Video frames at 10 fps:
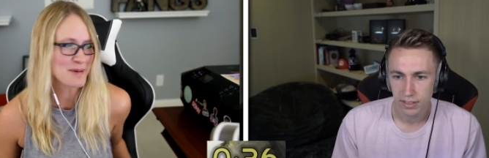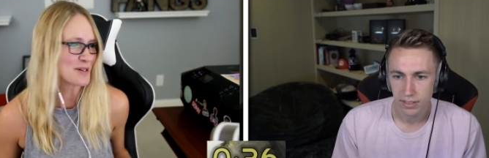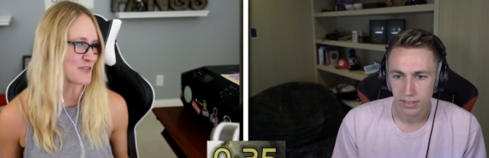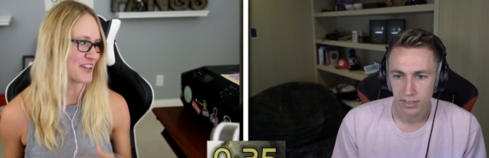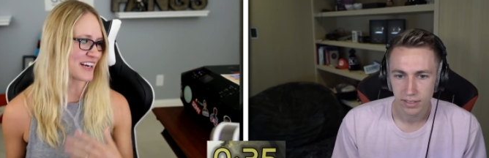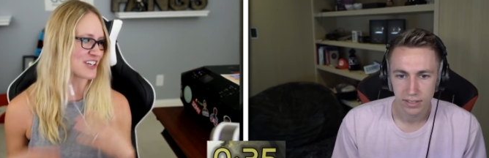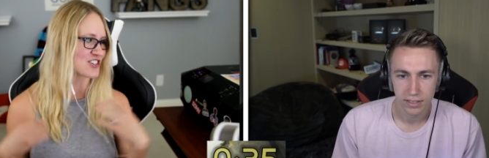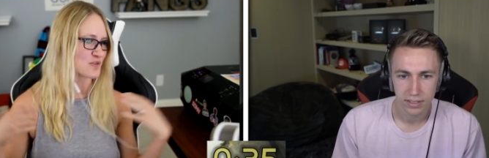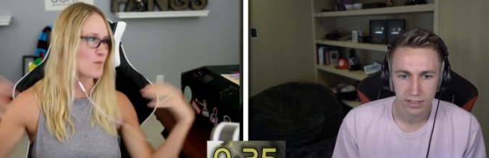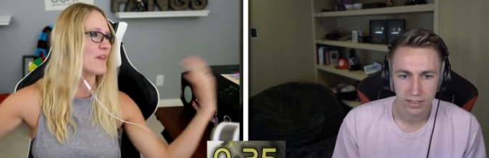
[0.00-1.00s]
Speaker 1: much feel like I should
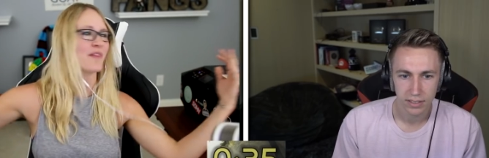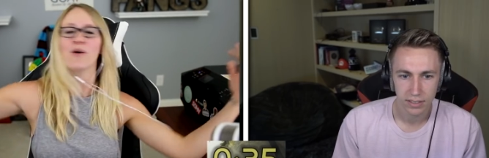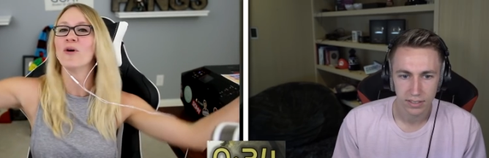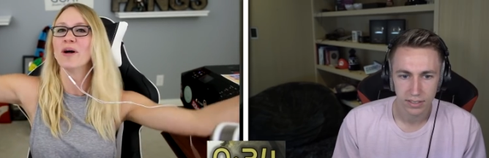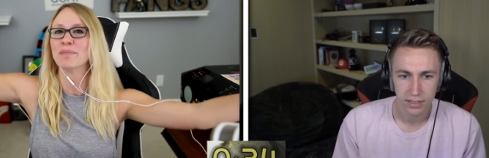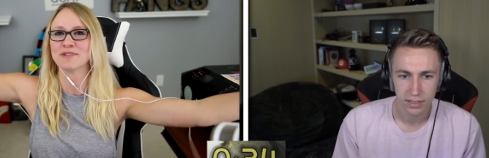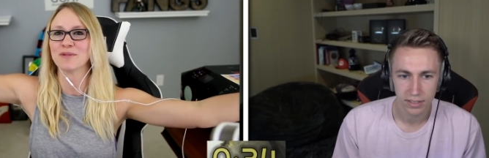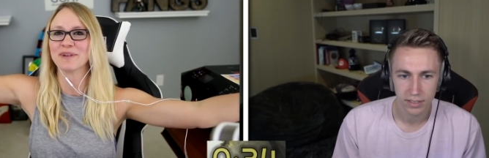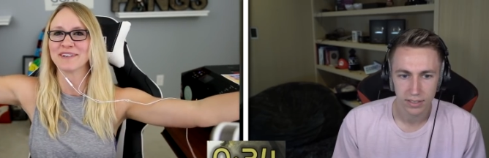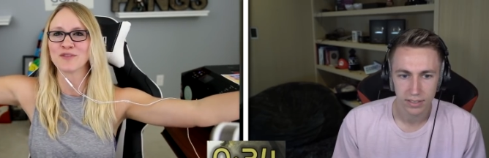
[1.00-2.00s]
just win the whole episode
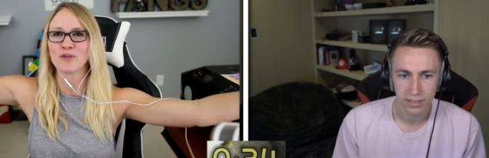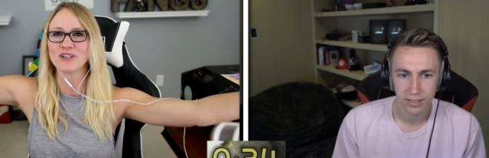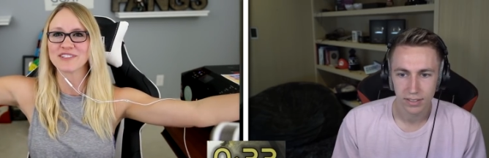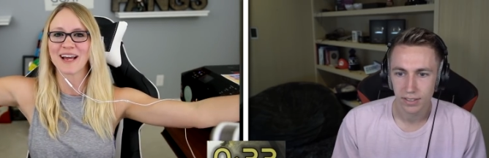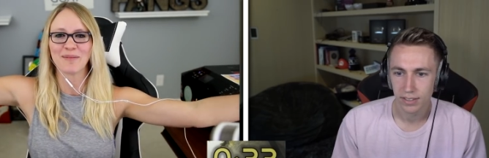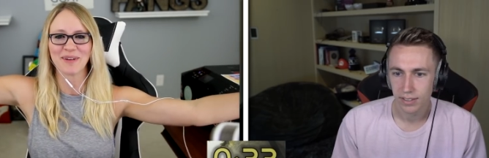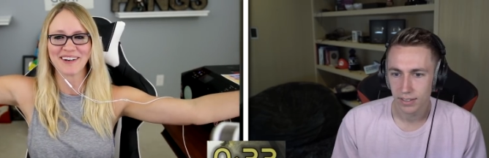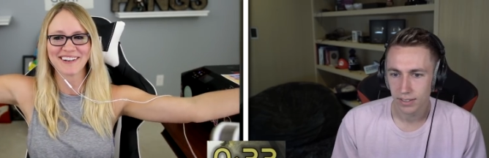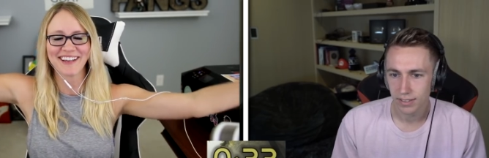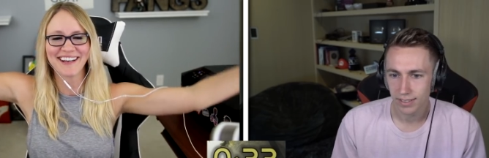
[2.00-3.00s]
because of what just
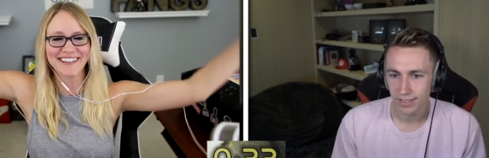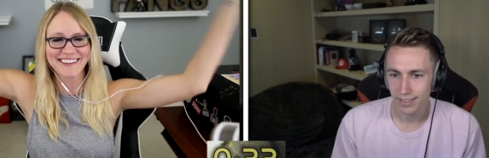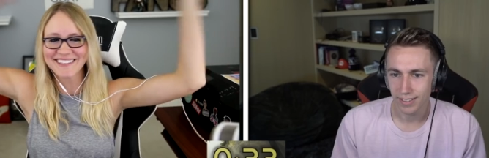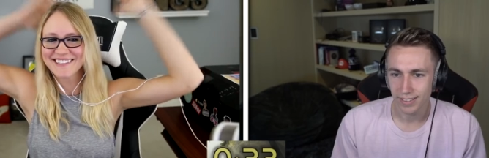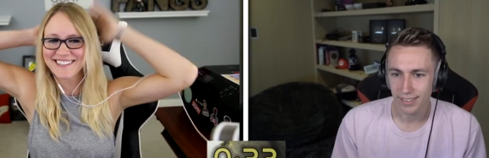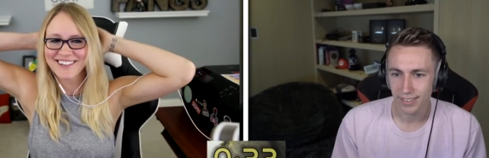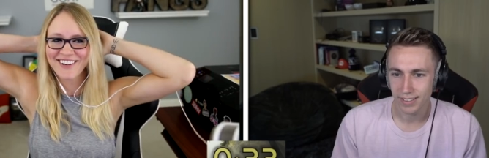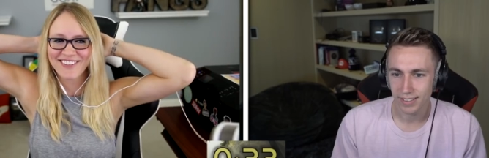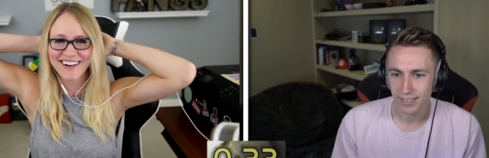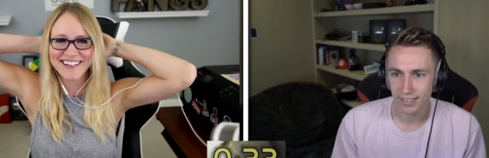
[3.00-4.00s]
happened. Like this is
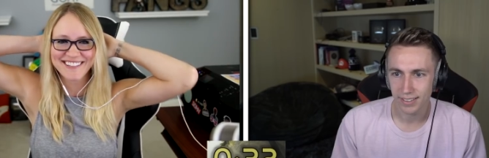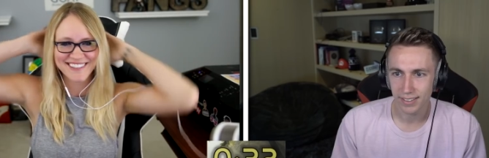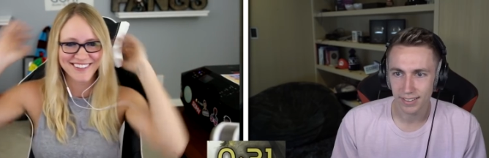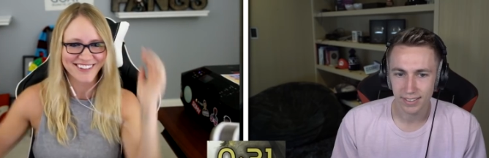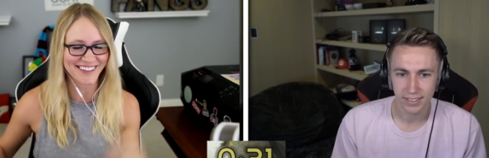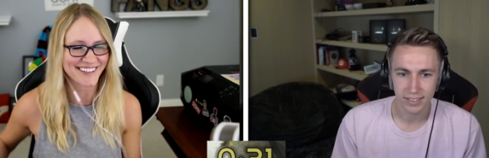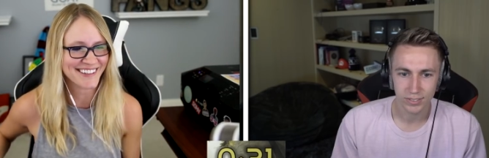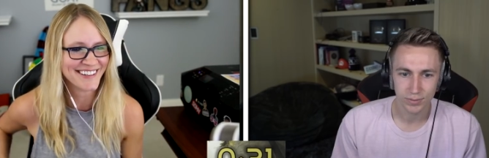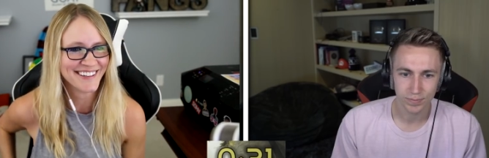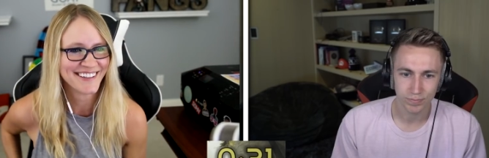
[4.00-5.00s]
crazy looking. I'm
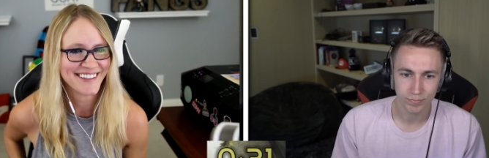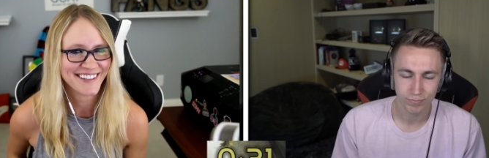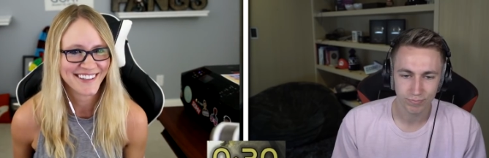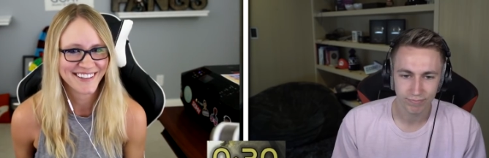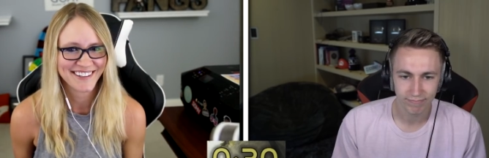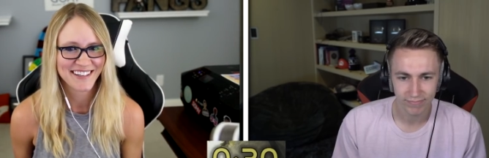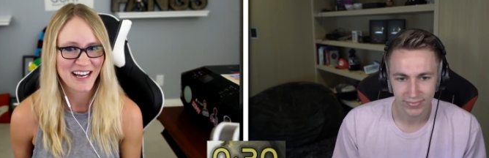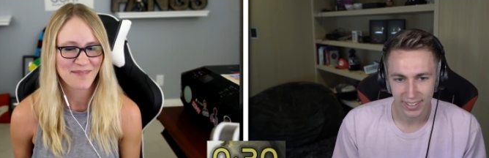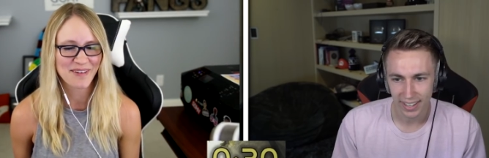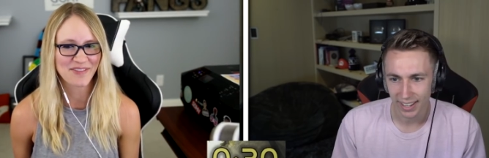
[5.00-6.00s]

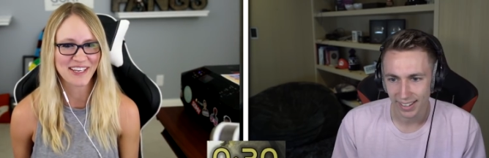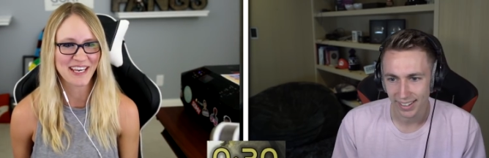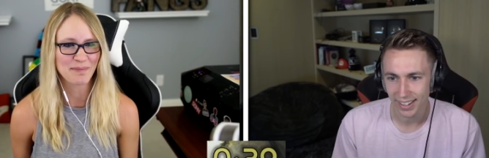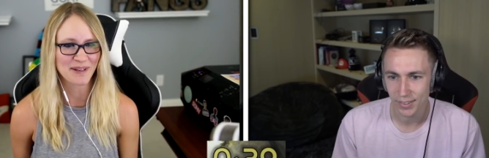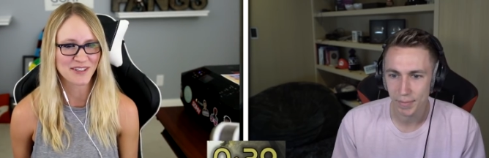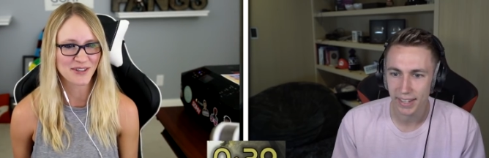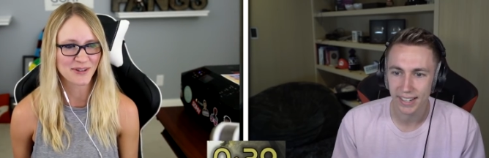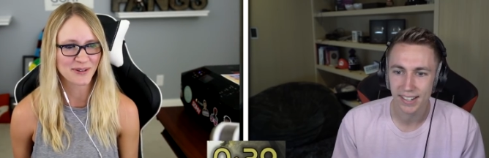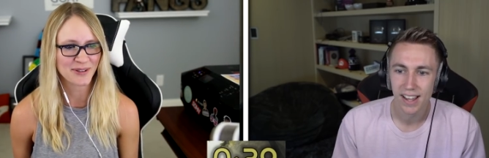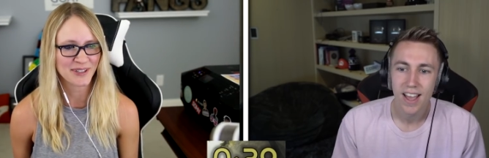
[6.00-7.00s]
gonna
Speaker 2: okay. have to keep it too. I
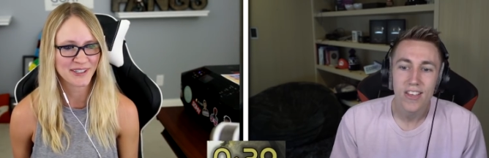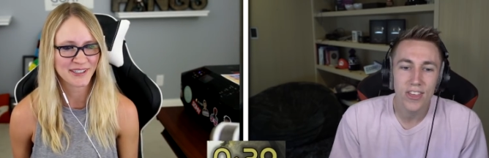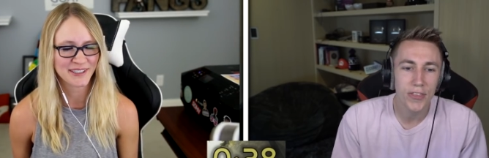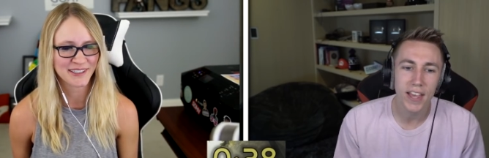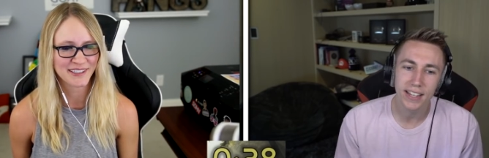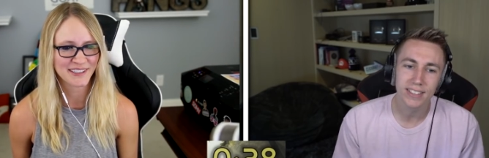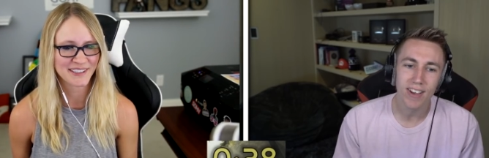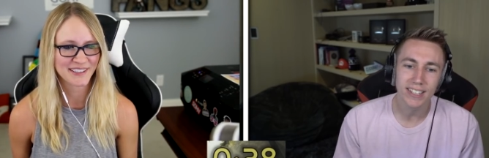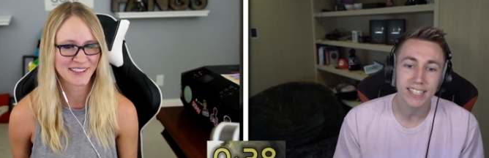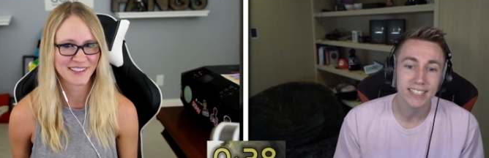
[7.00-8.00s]
mean, the thing is,
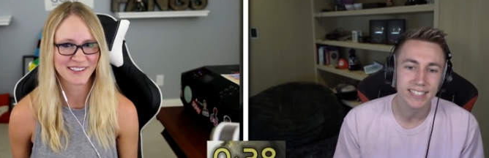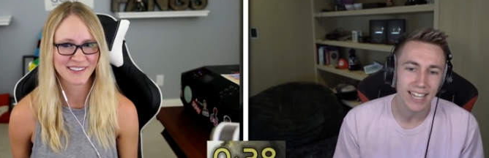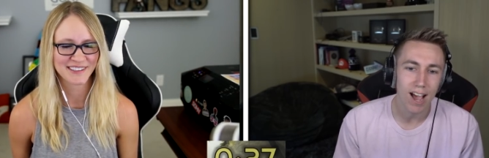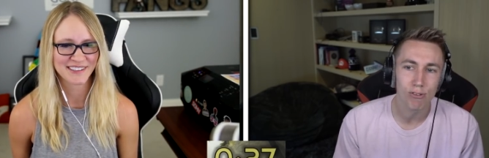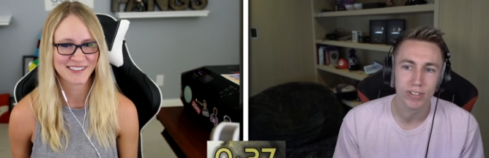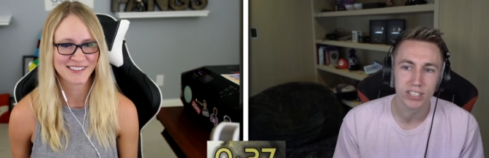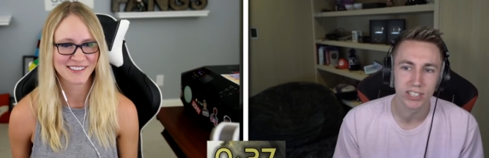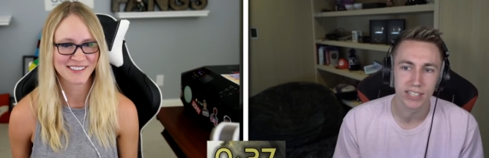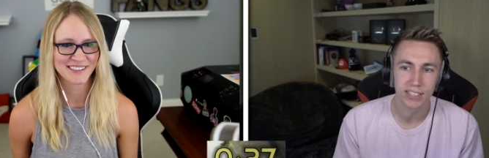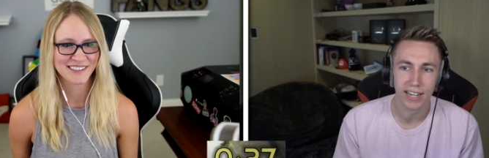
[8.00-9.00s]
I've actually
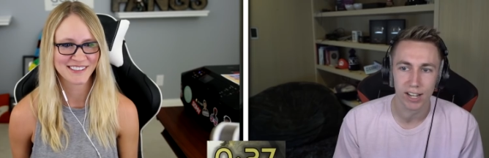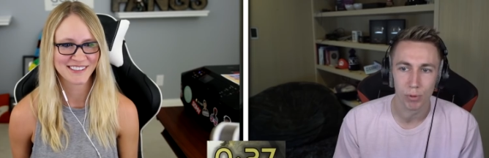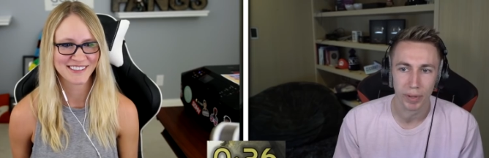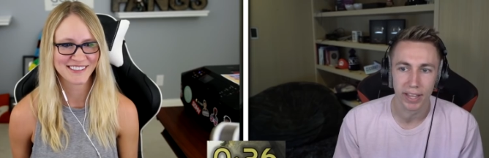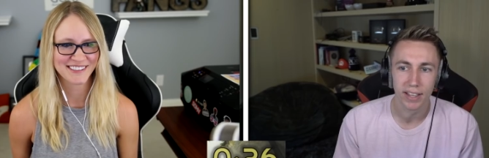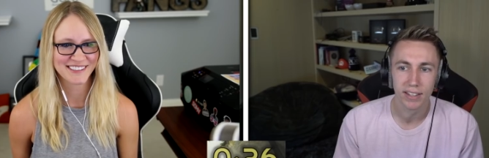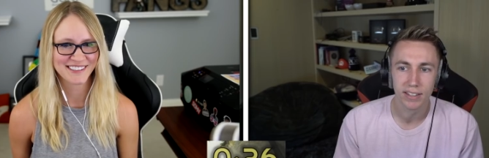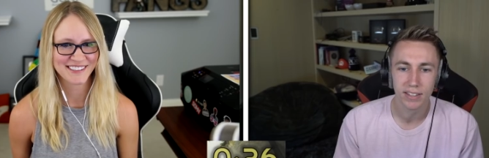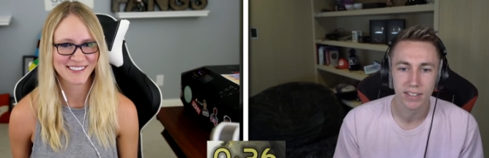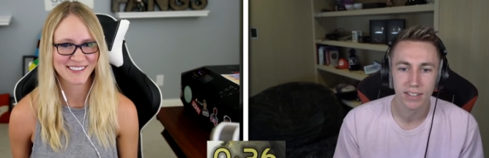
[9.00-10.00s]
salvaged this a little bit.
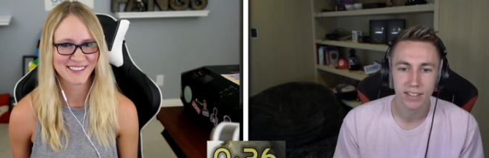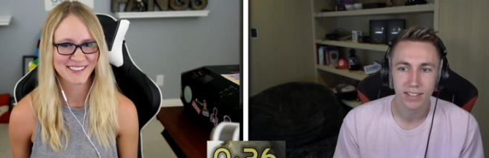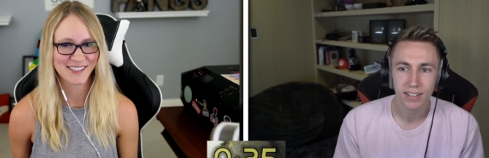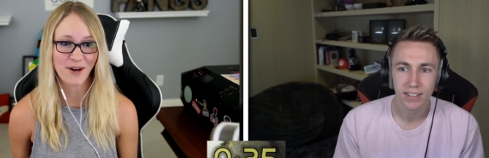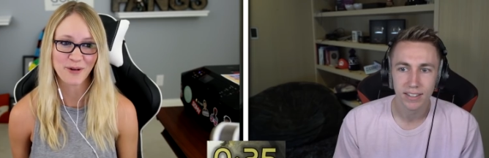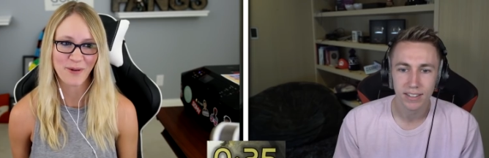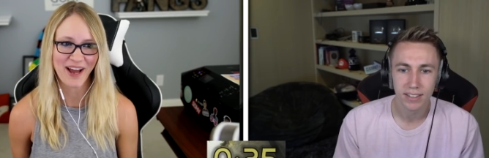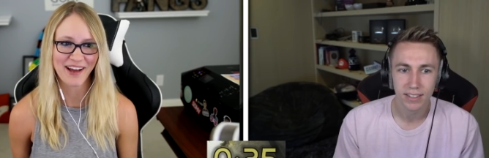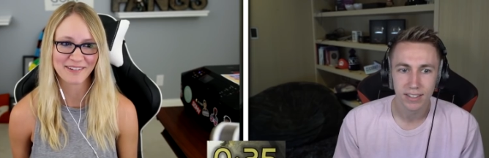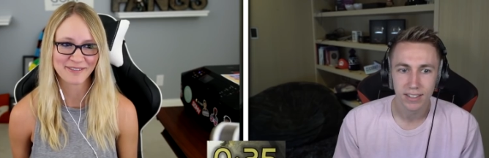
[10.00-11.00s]
Speaker 1: Oh, you
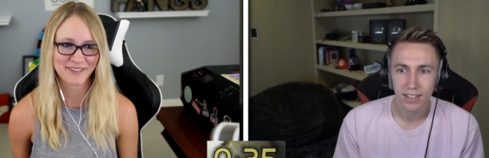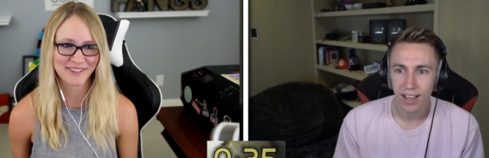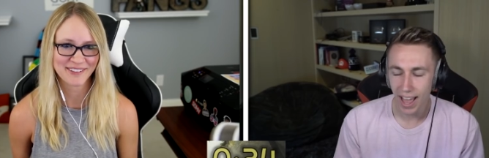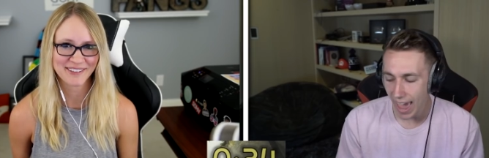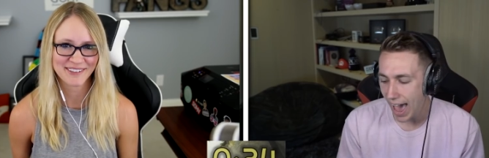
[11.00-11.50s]
have?
Speaker 2: I